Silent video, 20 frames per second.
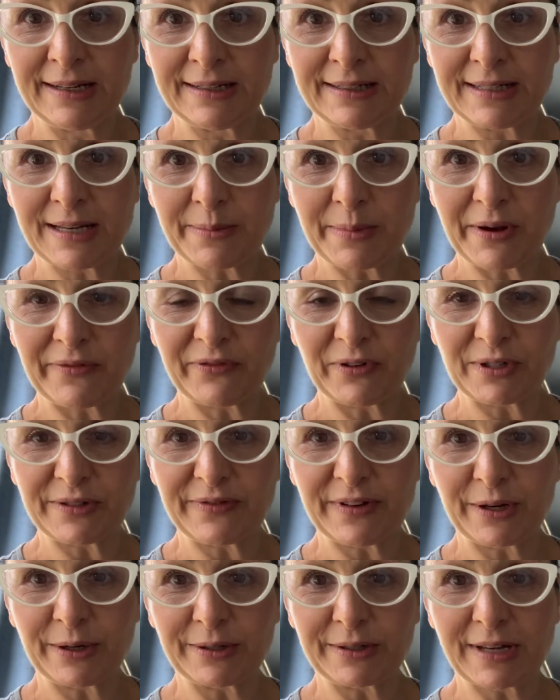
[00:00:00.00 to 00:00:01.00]
See how my first
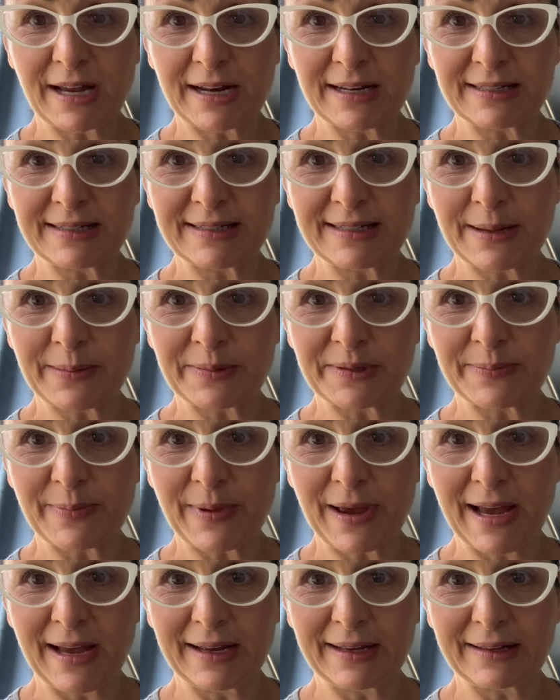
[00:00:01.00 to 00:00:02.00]
finger kind of steps
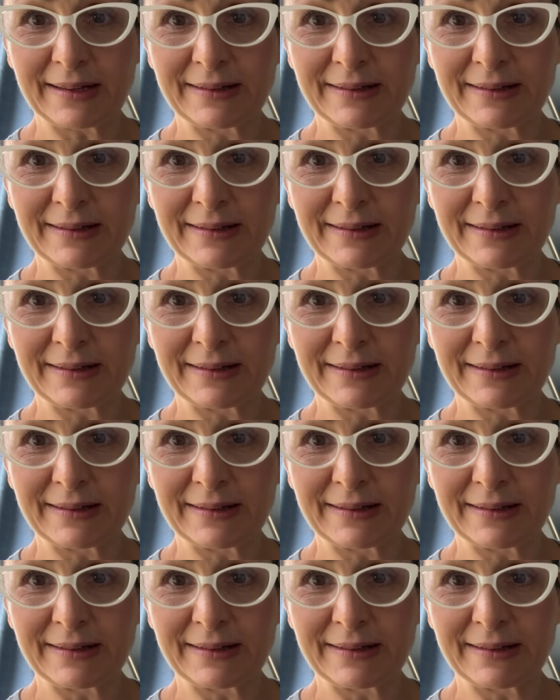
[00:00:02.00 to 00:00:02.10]
back?